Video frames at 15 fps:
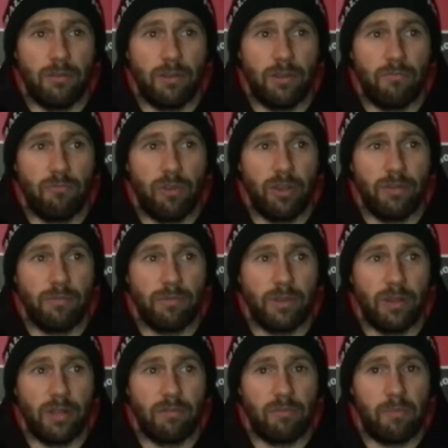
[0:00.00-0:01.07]
And run.
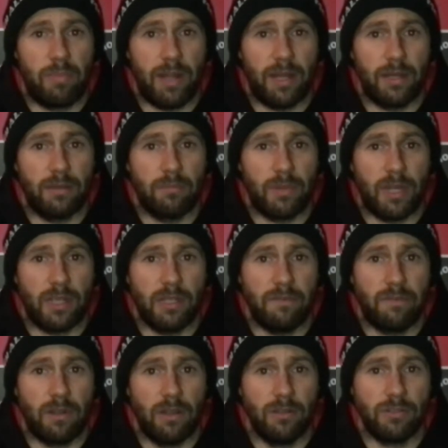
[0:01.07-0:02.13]
They run
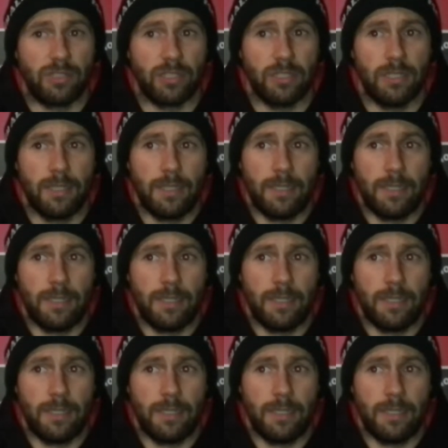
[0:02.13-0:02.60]
Blackheath close, and